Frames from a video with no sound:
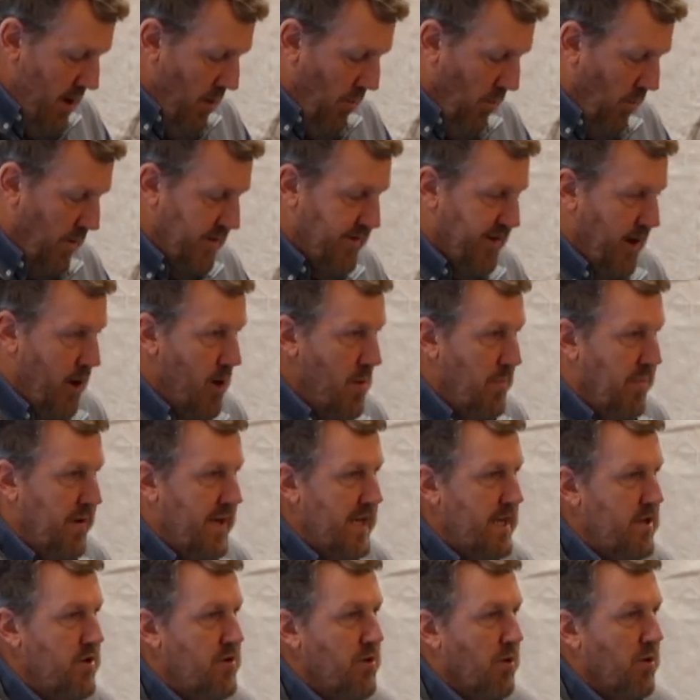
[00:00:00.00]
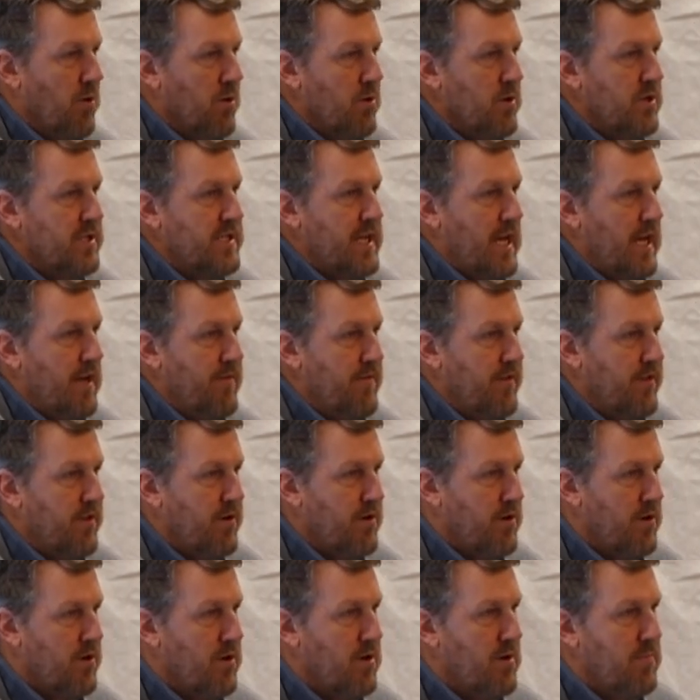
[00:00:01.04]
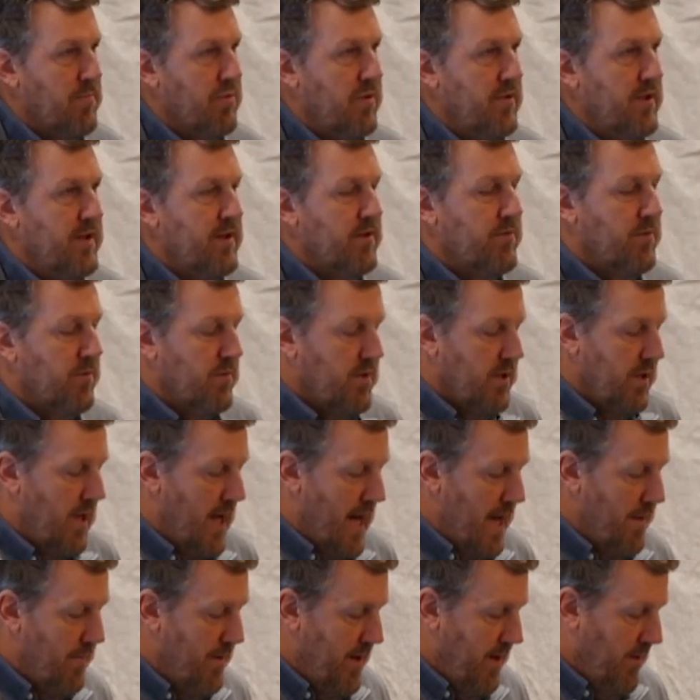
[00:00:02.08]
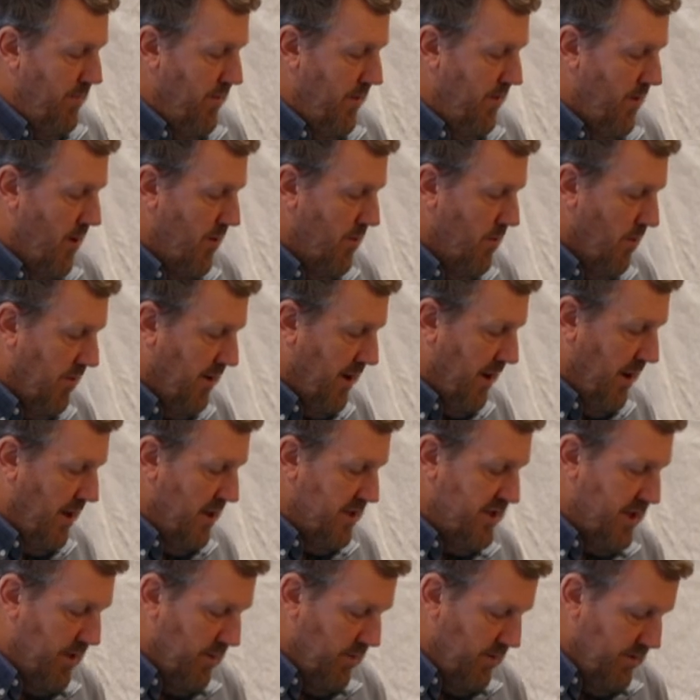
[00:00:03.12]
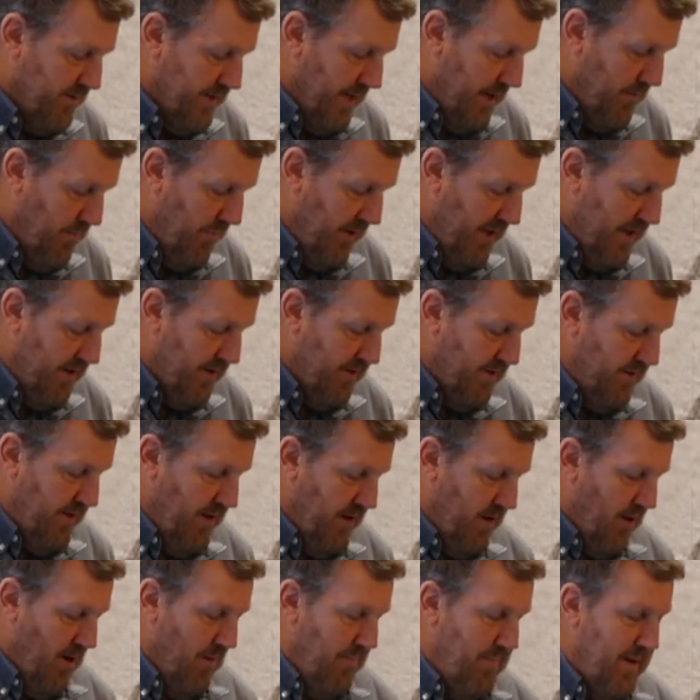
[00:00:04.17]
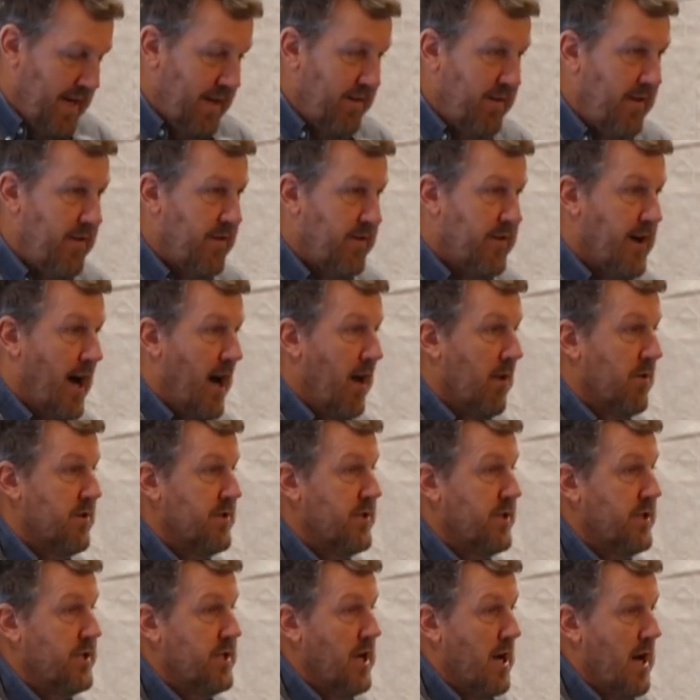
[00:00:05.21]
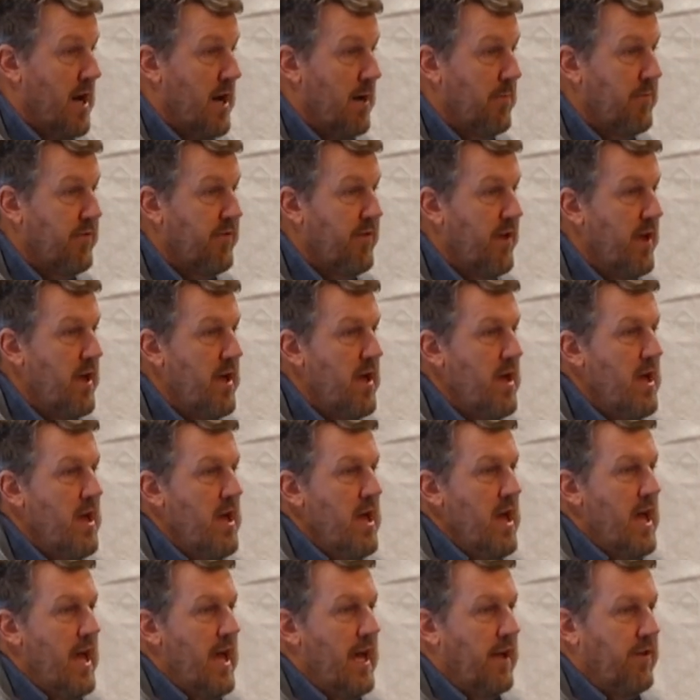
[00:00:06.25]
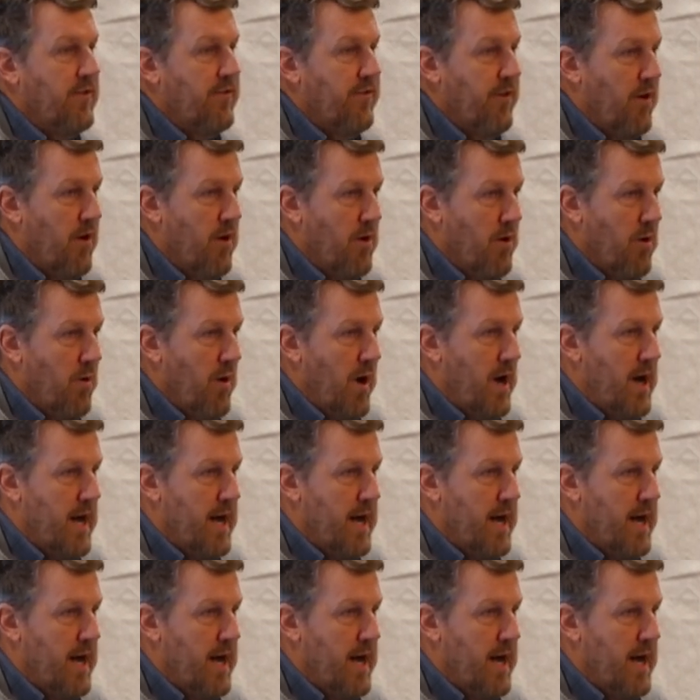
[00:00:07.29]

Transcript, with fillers: what's opening doors kind of in the current political climate with our North Carolina General Assembly are, are mainly the dollars and jobs. And so